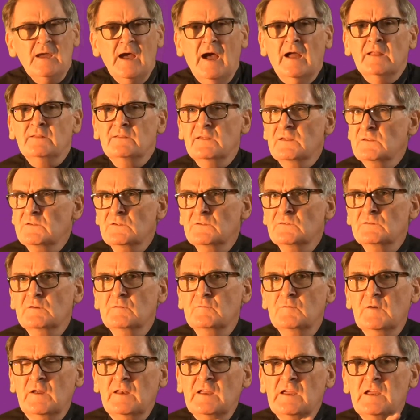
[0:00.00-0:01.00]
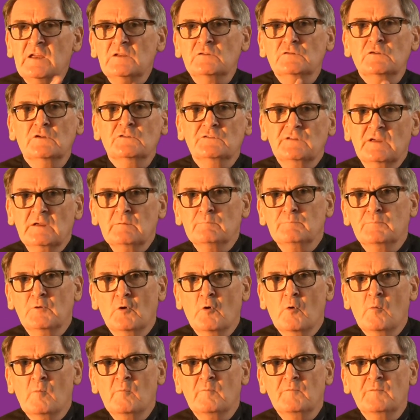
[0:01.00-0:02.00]
And this is a very interesting
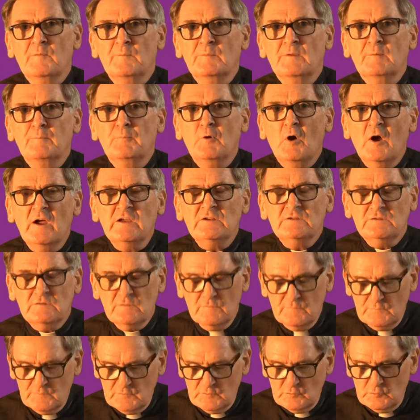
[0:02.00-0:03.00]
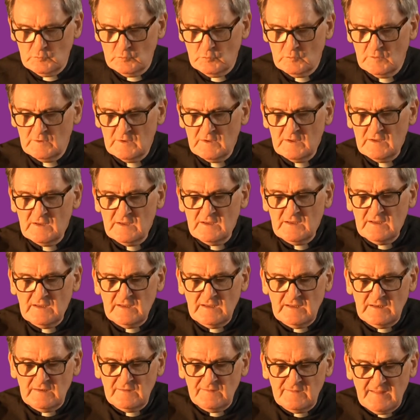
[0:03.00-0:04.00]
poem from the point of view
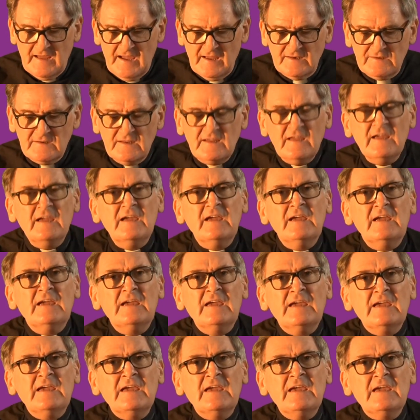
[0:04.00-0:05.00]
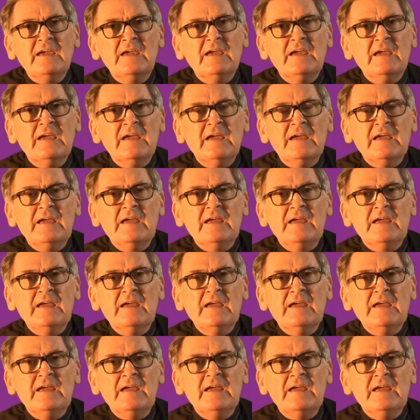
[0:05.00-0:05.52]
in that he